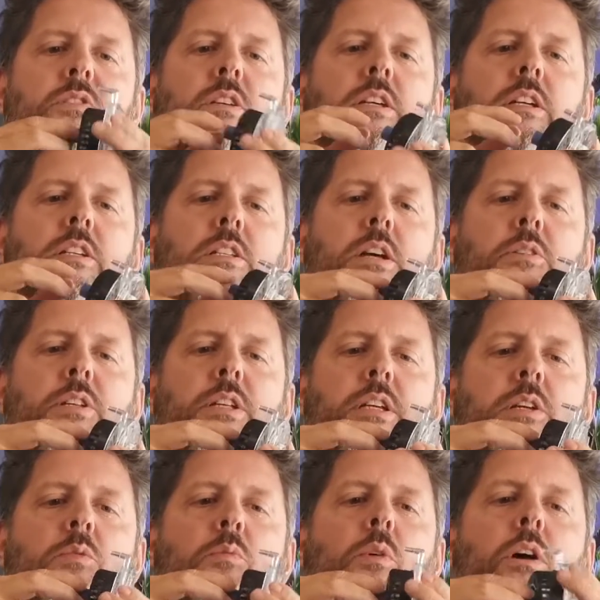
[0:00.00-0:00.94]
So here's no
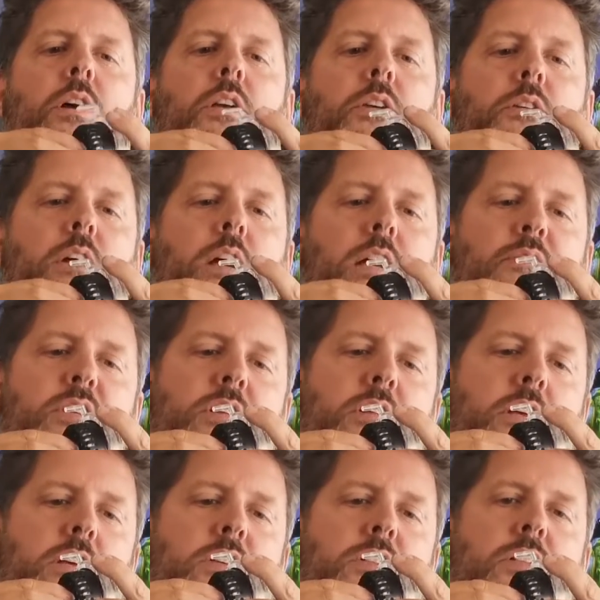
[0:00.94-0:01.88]
DIY, you have
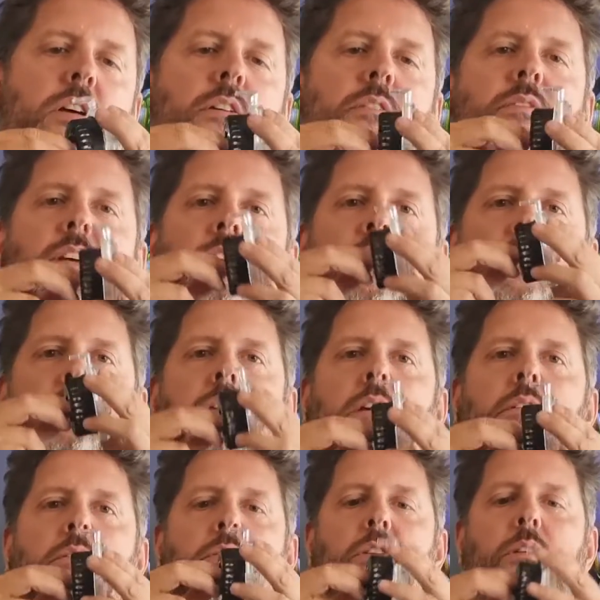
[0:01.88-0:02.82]
an air stone. The air
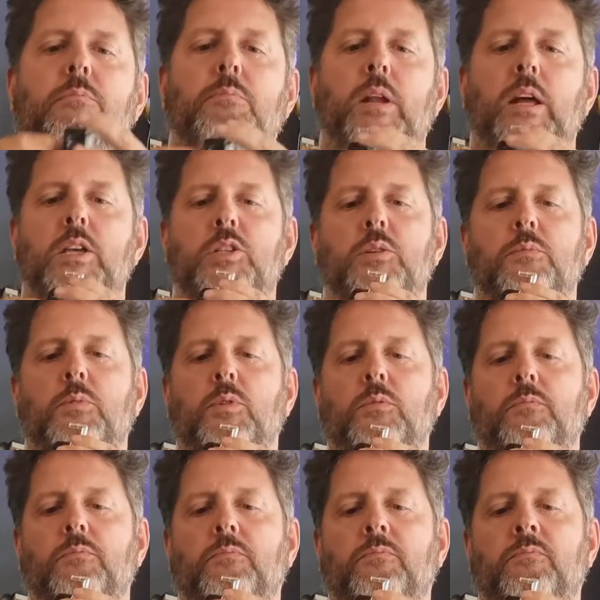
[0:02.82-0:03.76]
stone is
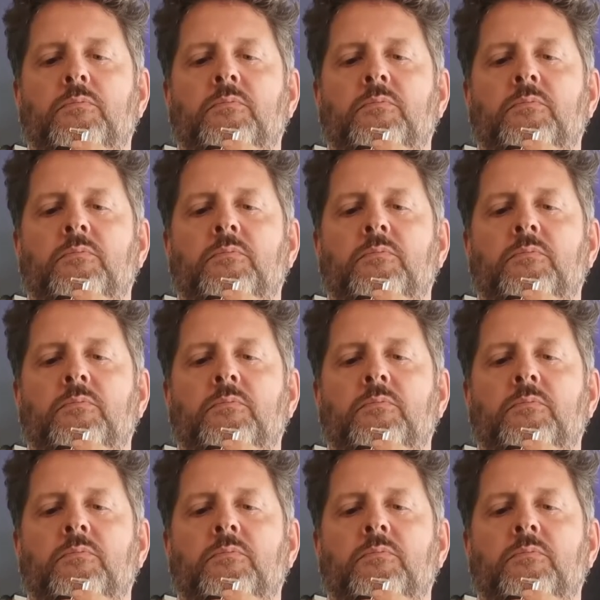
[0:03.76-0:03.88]
replaceable.